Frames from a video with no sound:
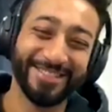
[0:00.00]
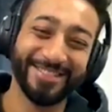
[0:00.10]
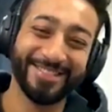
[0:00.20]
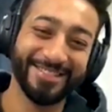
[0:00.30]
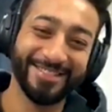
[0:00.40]

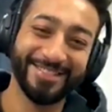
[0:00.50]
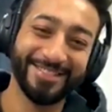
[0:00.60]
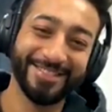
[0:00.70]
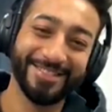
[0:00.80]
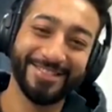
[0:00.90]

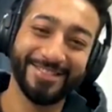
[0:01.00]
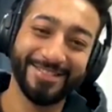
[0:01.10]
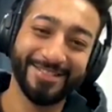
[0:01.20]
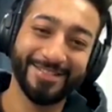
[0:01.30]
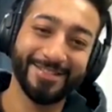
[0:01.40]

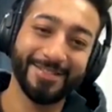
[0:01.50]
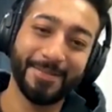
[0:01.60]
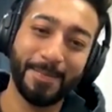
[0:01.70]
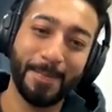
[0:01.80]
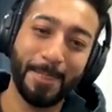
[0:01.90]

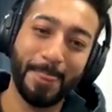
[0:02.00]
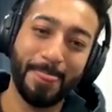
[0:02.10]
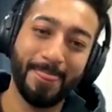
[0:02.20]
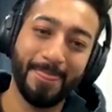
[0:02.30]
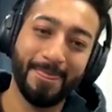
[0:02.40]

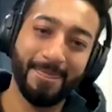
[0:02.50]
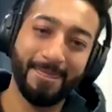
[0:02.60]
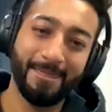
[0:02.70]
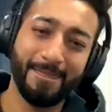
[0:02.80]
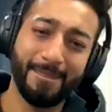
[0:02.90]

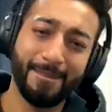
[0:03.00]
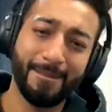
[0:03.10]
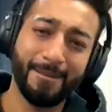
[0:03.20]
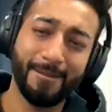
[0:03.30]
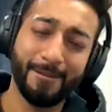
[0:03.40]

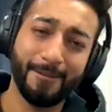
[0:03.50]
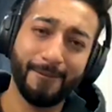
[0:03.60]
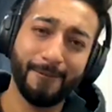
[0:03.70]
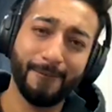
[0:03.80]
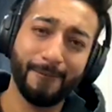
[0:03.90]

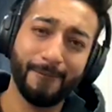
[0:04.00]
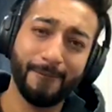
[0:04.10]
(not speaking)